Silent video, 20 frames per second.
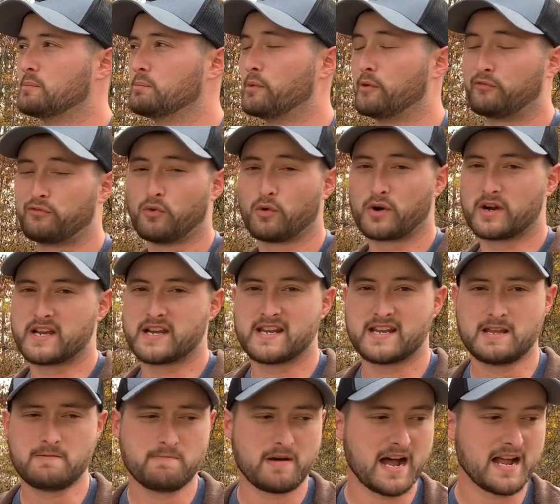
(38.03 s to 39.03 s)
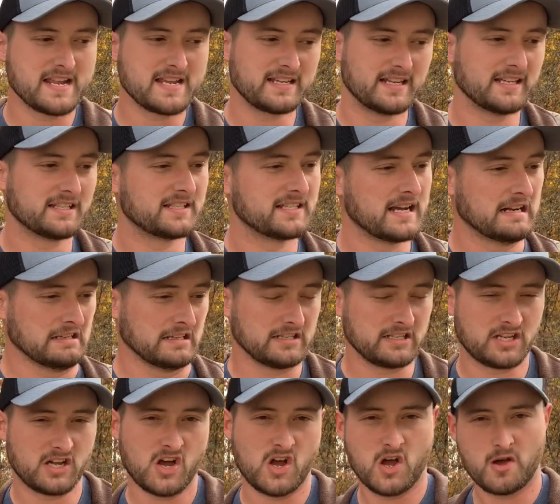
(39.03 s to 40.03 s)
before anybody gets down in
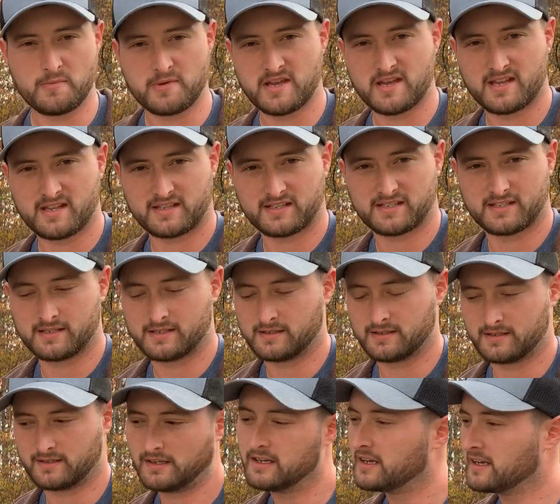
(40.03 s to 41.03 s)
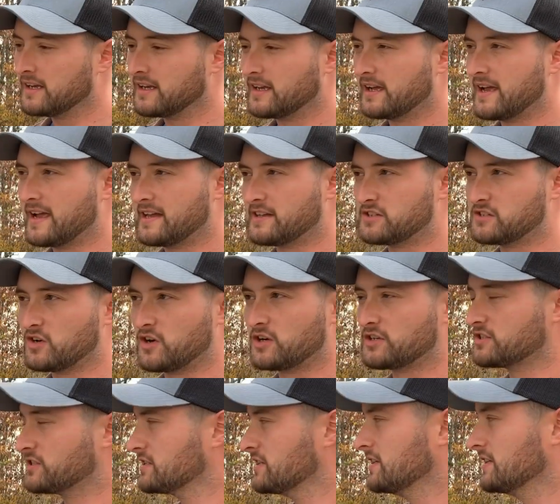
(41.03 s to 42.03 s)
the comments and
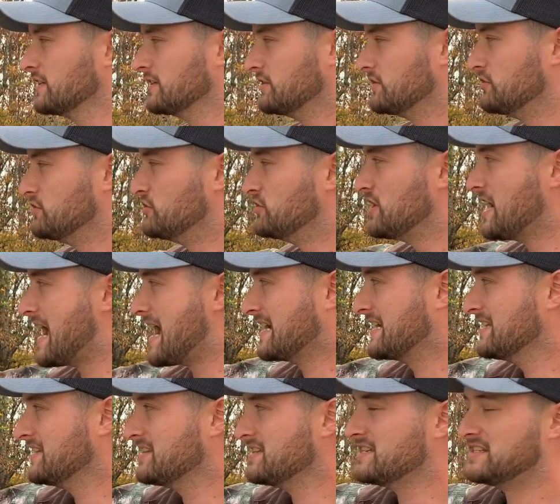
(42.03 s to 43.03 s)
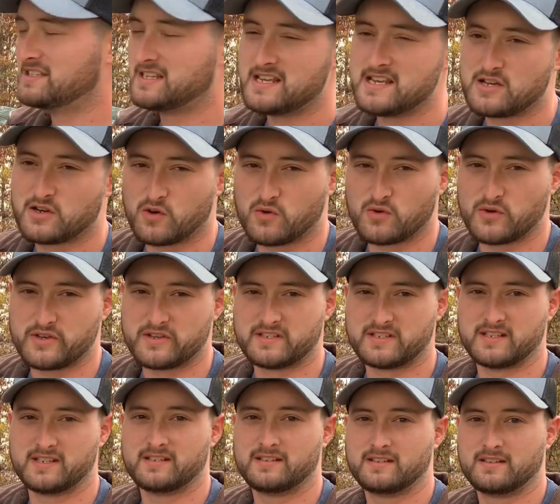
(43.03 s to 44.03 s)
starts jacking these
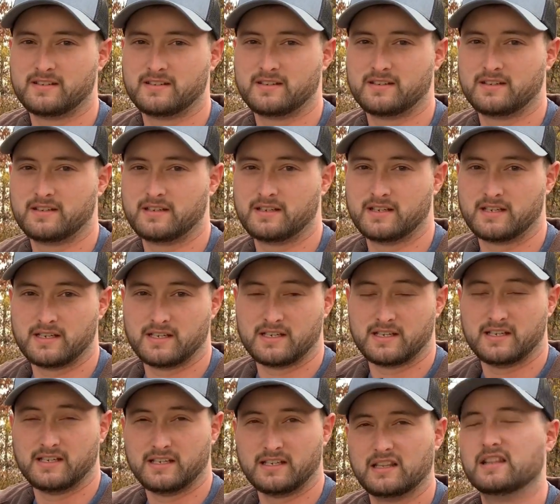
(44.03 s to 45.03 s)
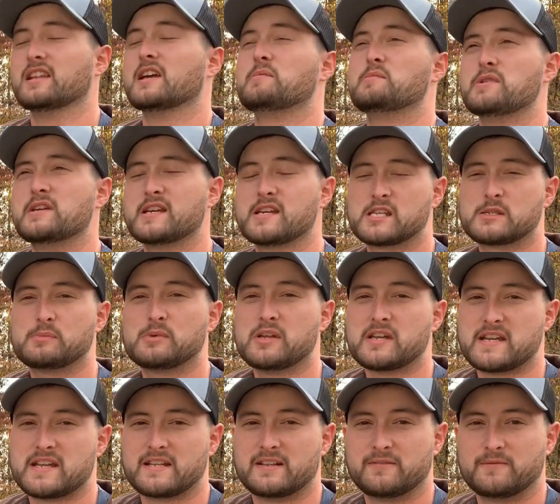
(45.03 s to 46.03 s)
decoys, let me
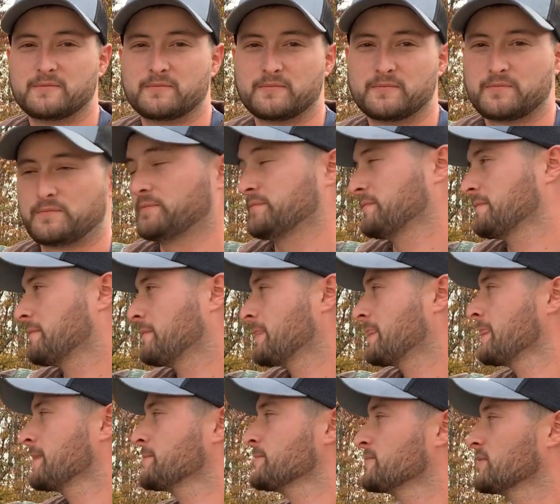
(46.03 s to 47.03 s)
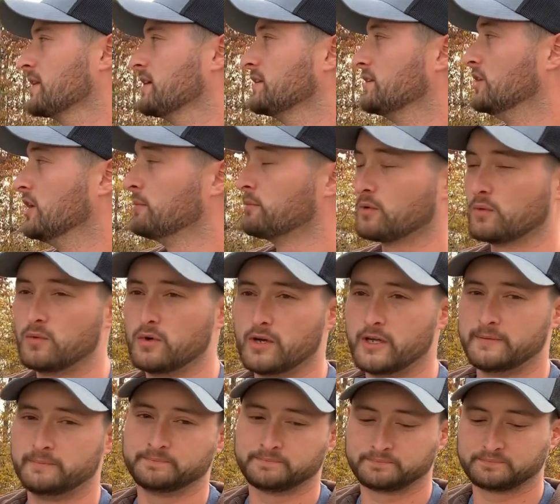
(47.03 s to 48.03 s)
explain. Number
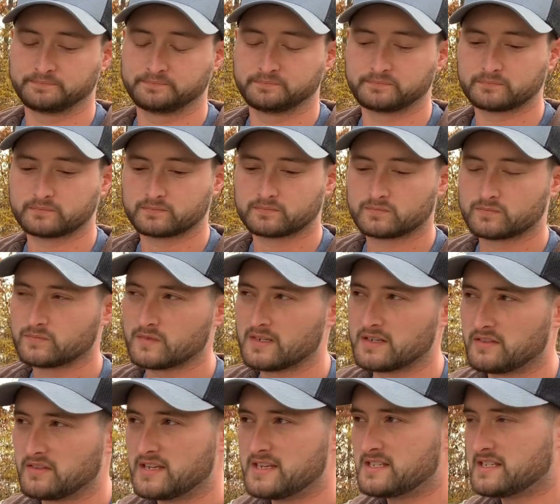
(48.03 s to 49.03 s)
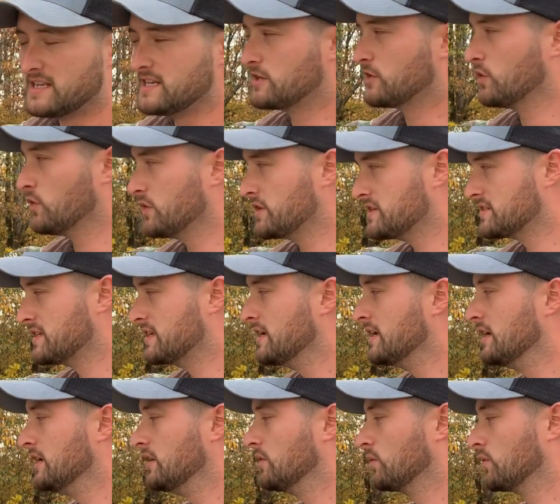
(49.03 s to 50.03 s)
one, these decoys
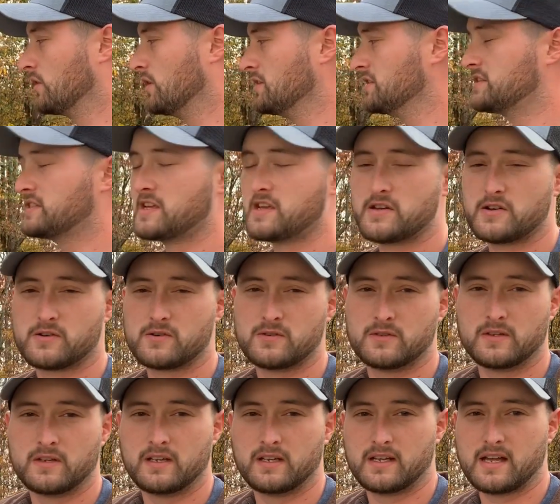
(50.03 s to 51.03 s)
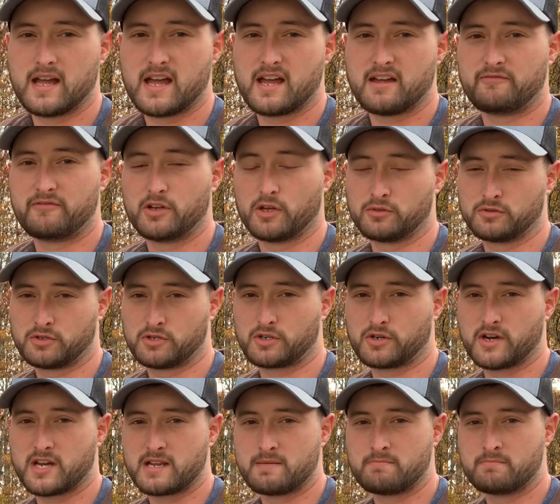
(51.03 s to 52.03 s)
were on sale at Field &
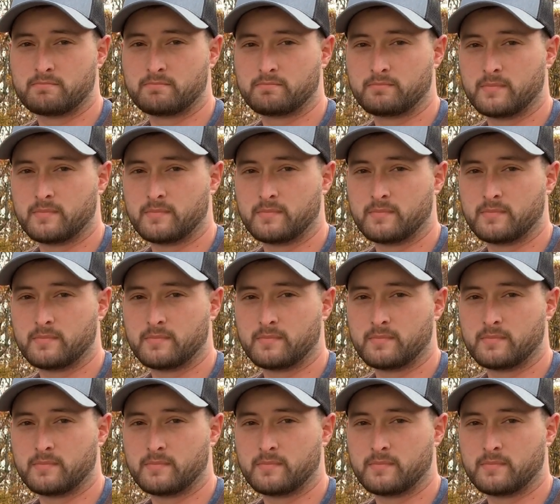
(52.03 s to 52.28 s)
Stream